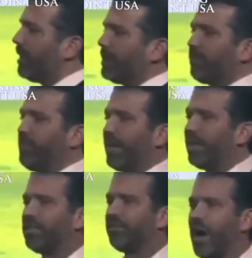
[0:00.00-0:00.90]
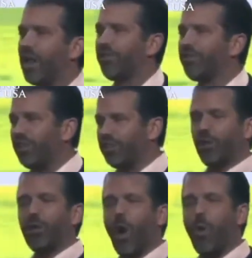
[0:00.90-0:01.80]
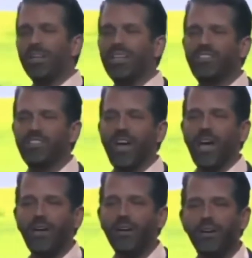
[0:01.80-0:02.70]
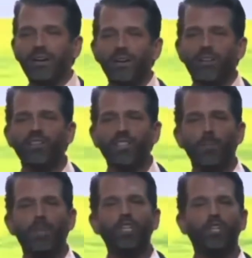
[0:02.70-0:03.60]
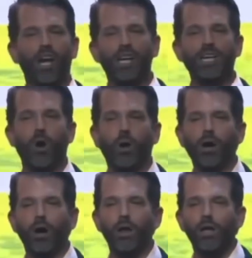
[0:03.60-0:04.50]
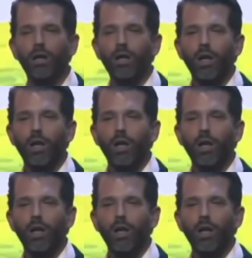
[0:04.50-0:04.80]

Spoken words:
hundreds of millions of dollars, just so no one could say there's something shady going on.